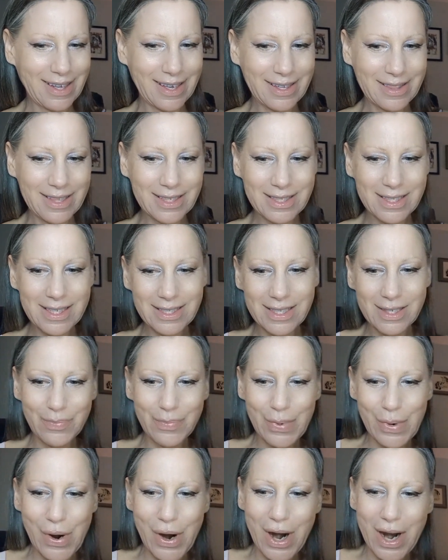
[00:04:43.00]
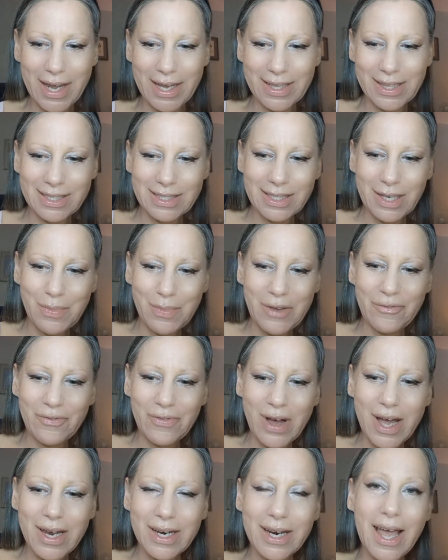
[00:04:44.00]
Like, this isn't boring. This can be
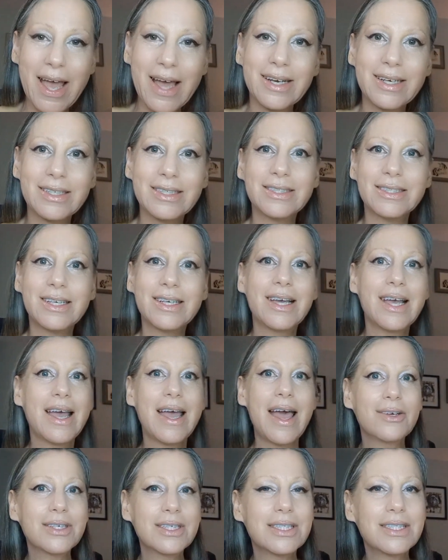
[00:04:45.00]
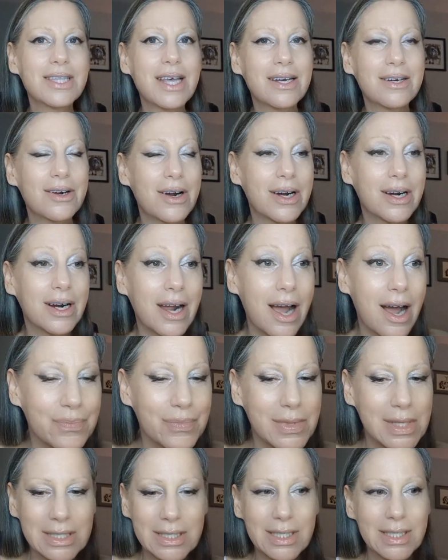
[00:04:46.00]
fun. And looks that are,
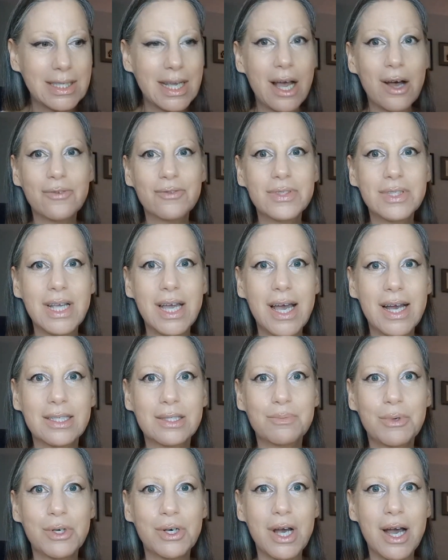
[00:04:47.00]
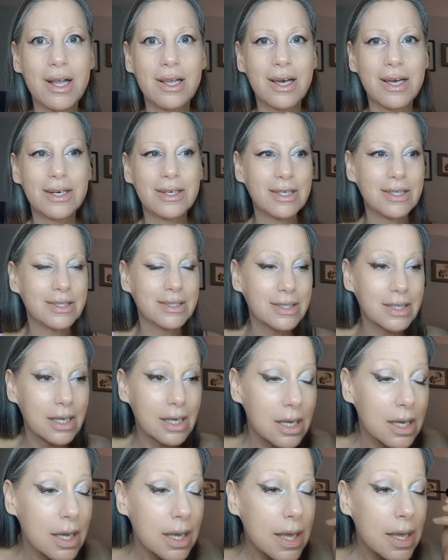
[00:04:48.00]
this is e.l.f.'s Expert Eyeliner.
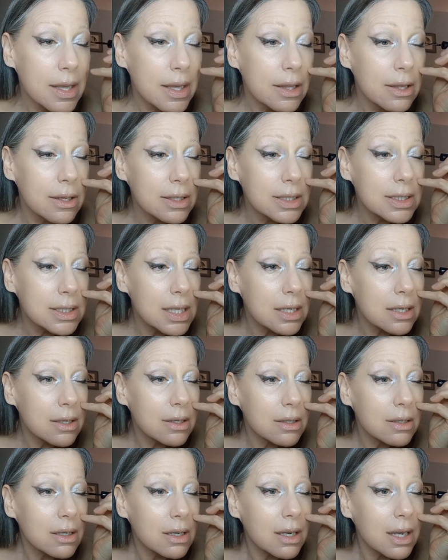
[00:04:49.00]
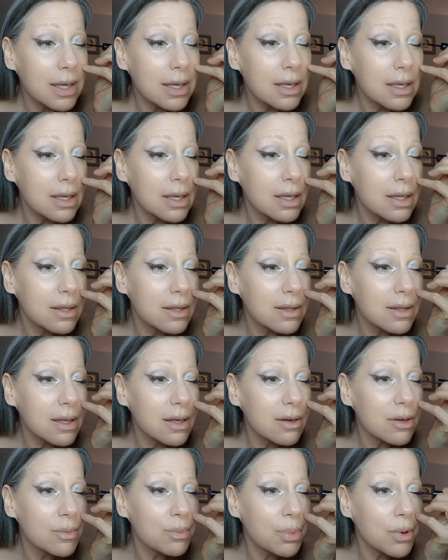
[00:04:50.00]
Looks that are, like,
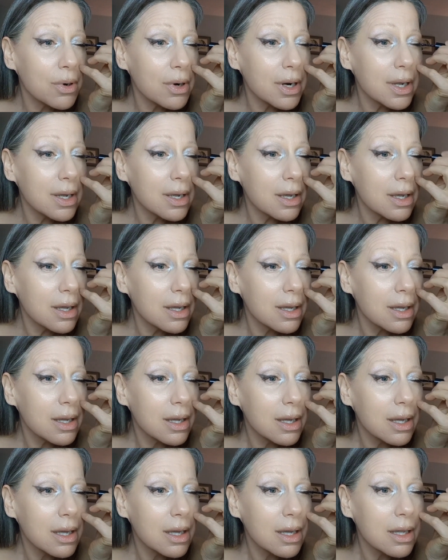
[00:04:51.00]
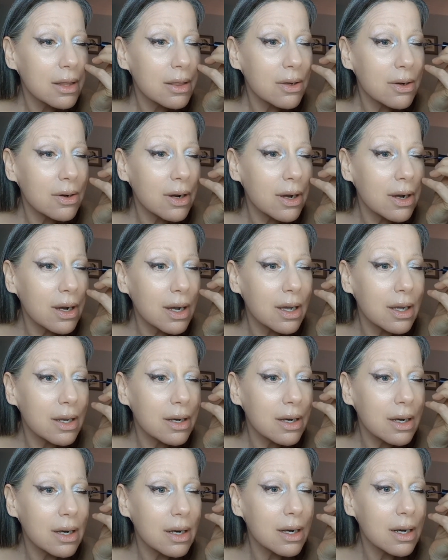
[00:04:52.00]
considered boring, they're
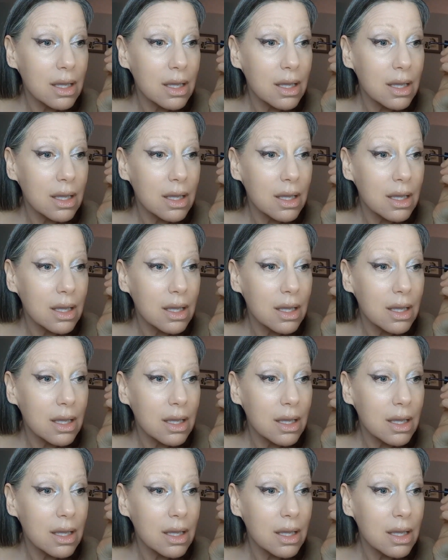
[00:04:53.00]
not.